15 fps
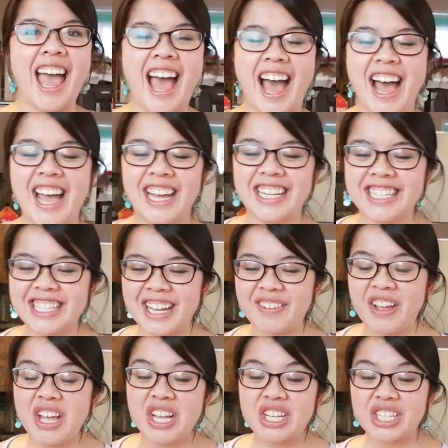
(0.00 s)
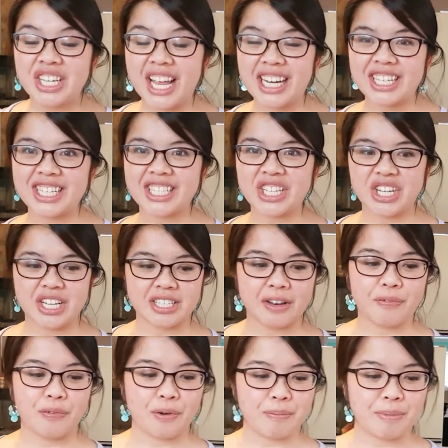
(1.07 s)
And she actually suggested
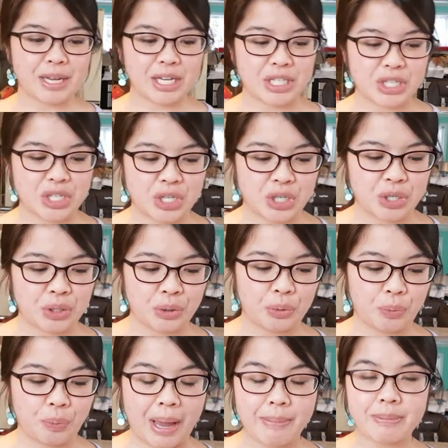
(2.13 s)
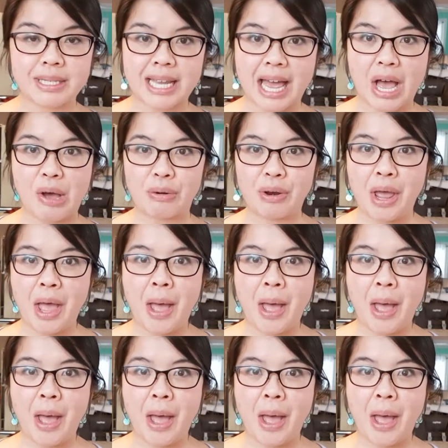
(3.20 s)
for me to wipe down